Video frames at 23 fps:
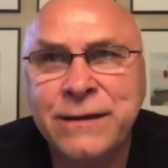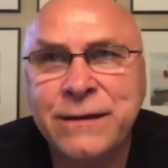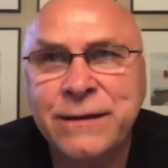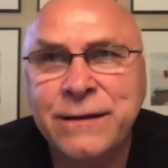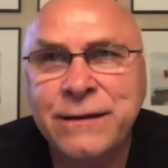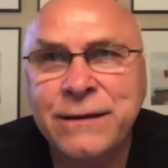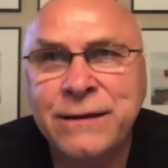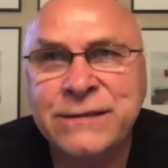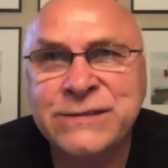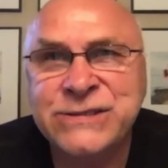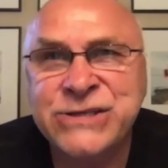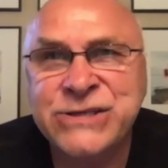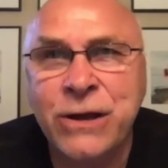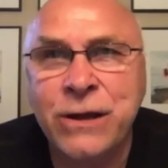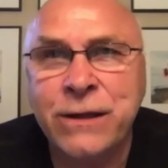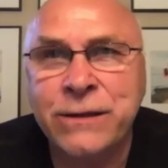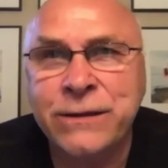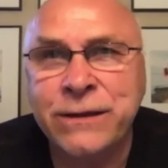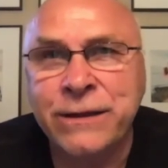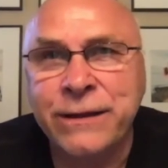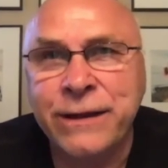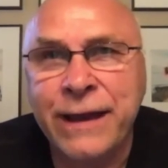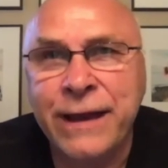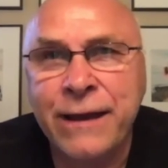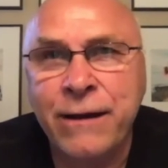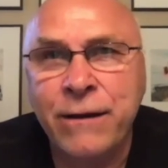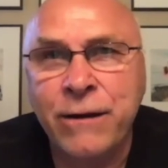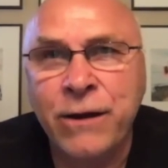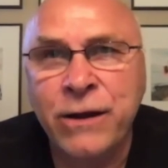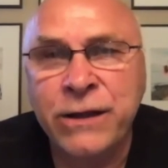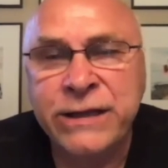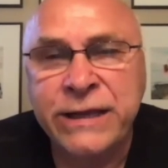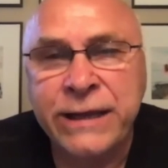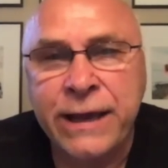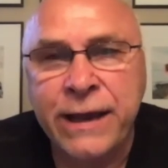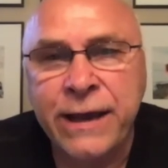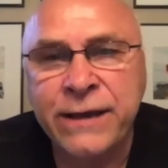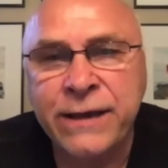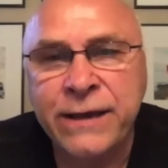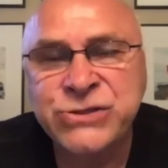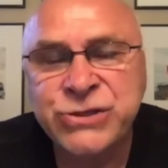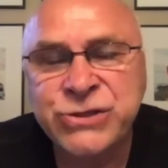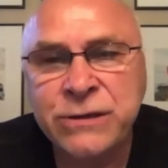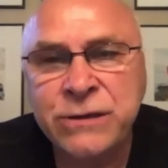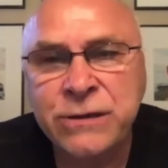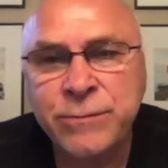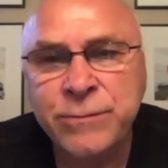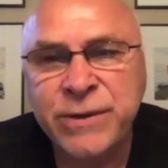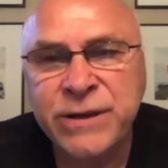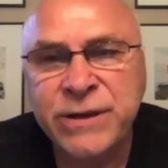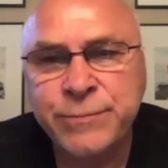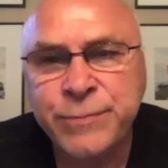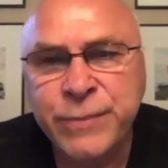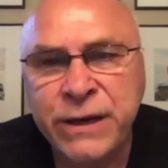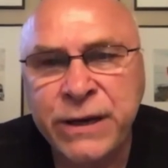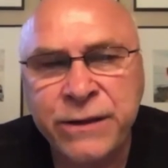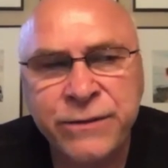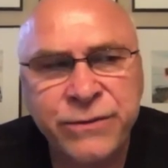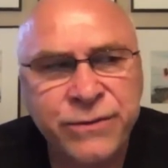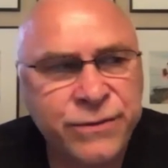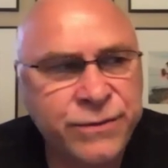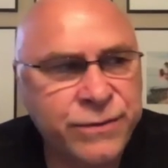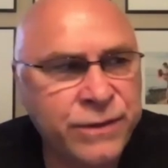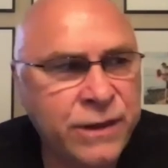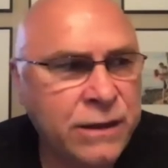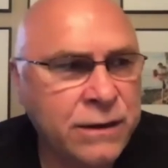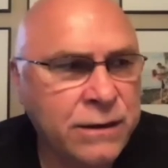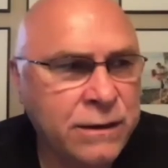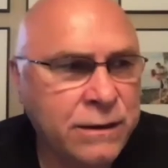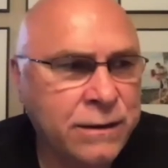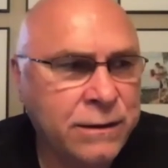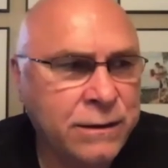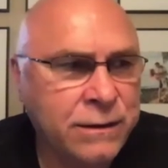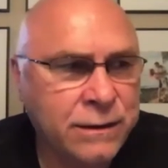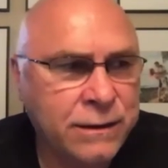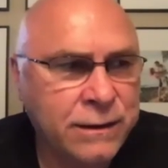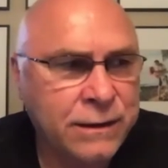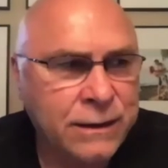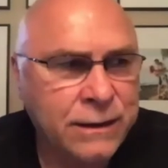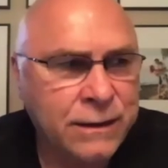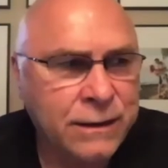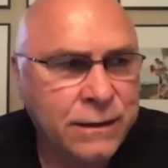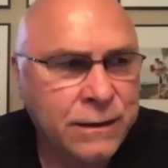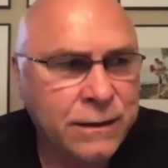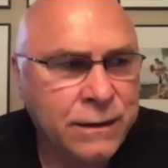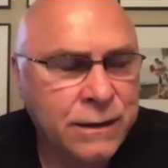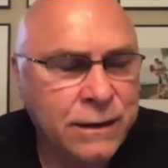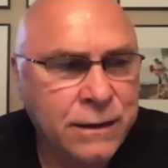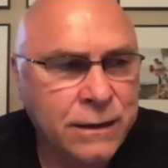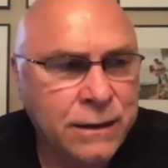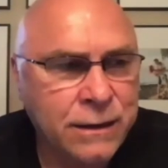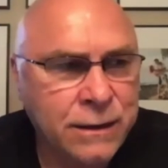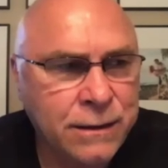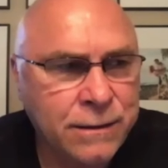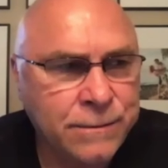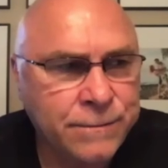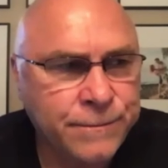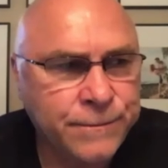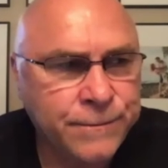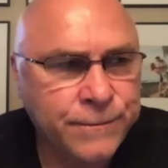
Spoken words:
is on the edge a little bit, but I think I